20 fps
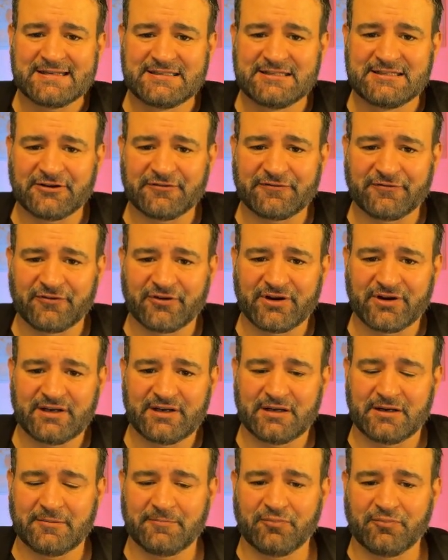
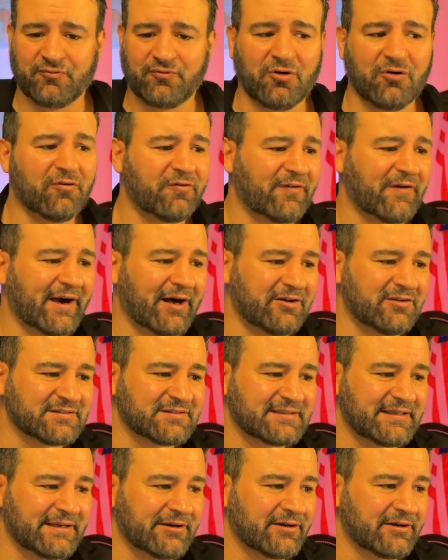different
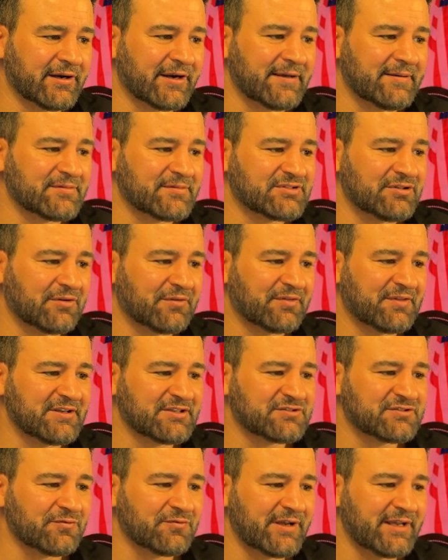profiles here, all right? So
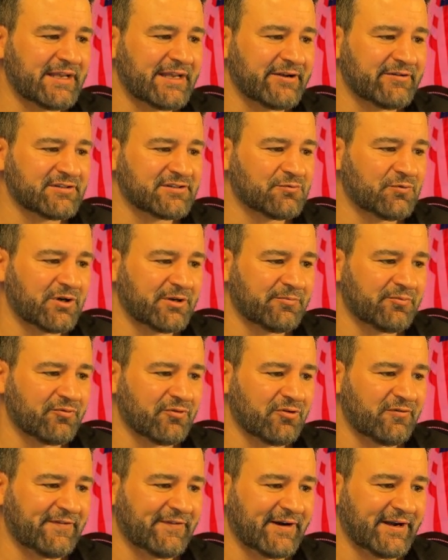this right here is one
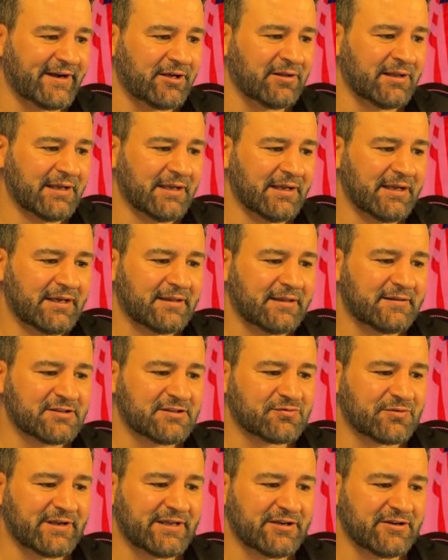profile.
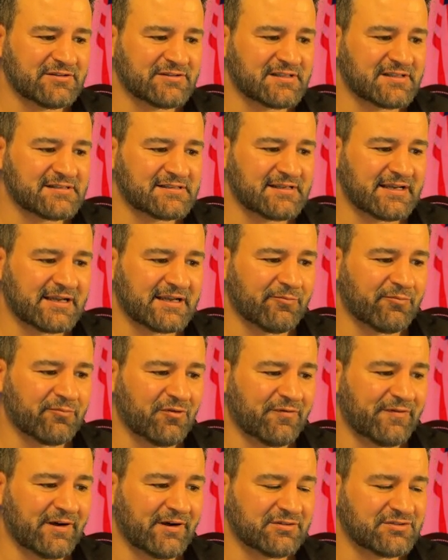This right here is the second
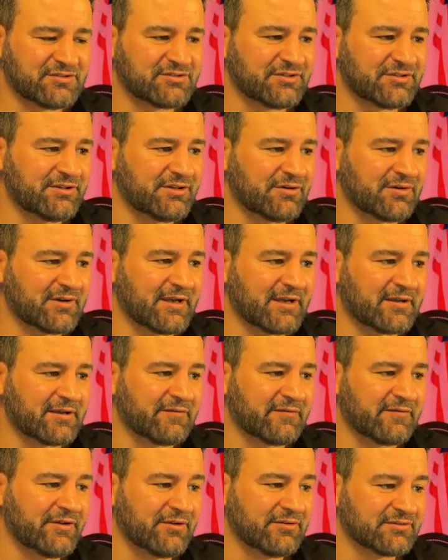profile, just so you don't get
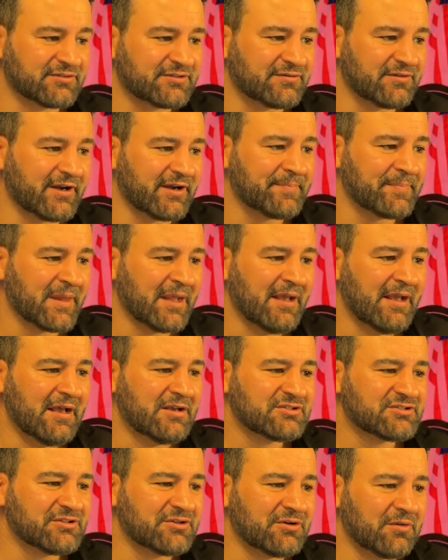confused, right?
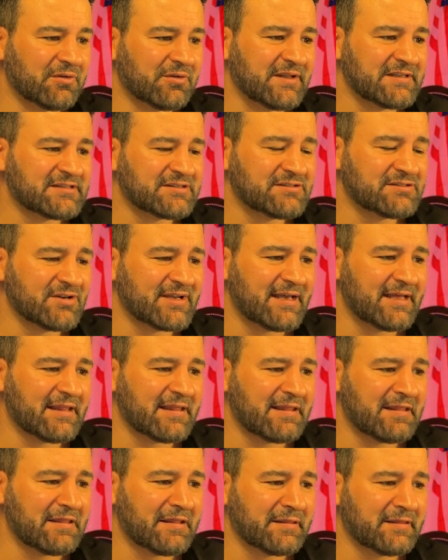So let's look
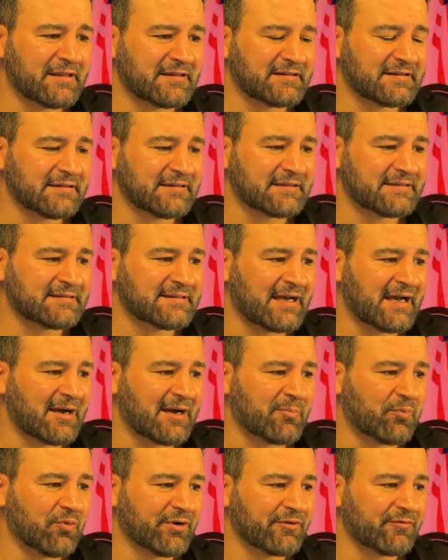at the
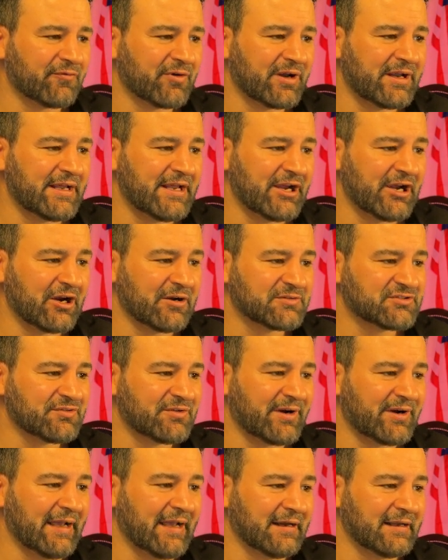top one right here.
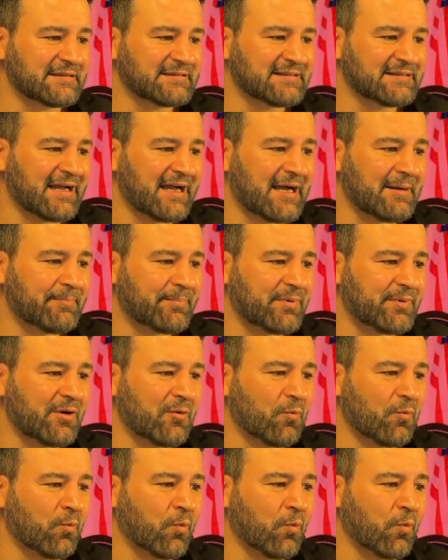So I got top